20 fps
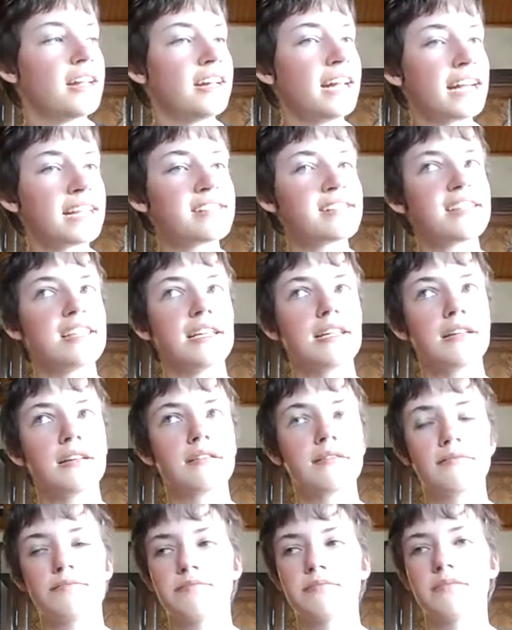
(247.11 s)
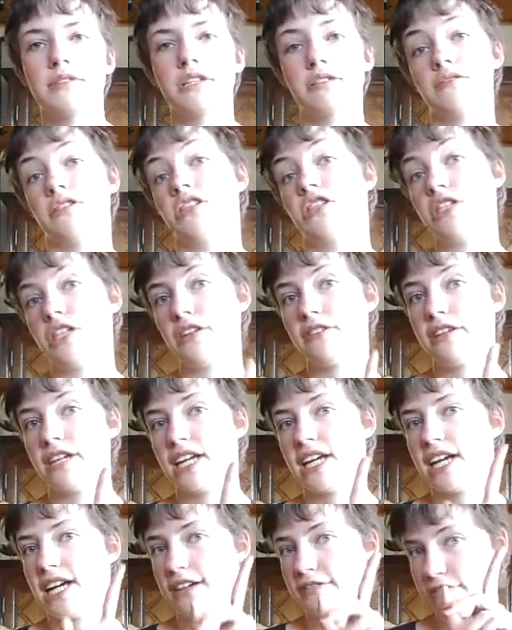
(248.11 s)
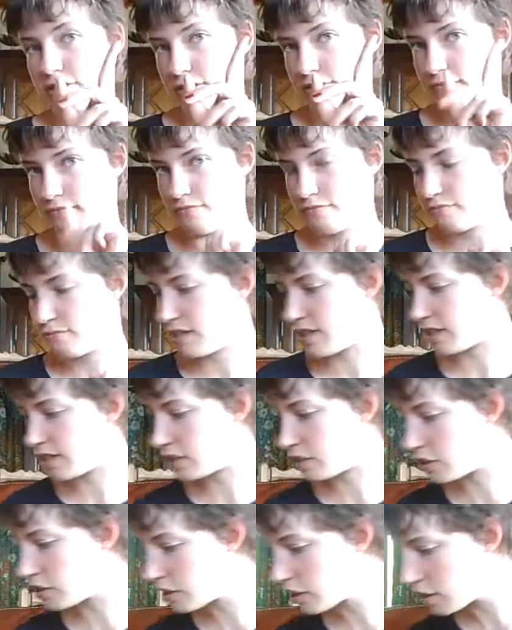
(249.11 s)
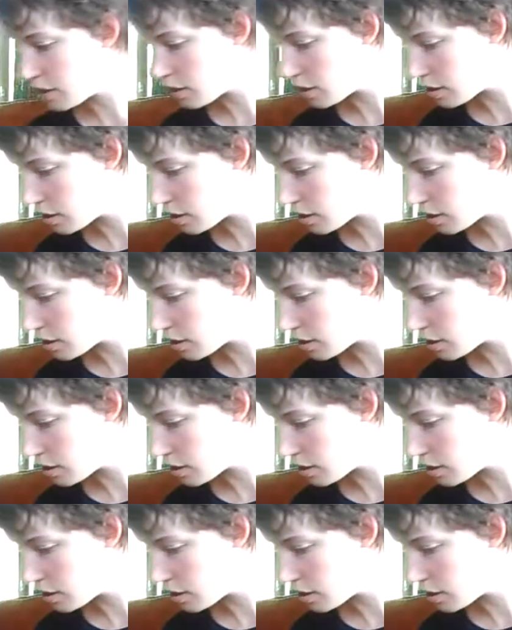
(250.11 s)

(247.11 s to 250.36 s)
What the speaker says: Next thing. Oh, sorry, I have a message.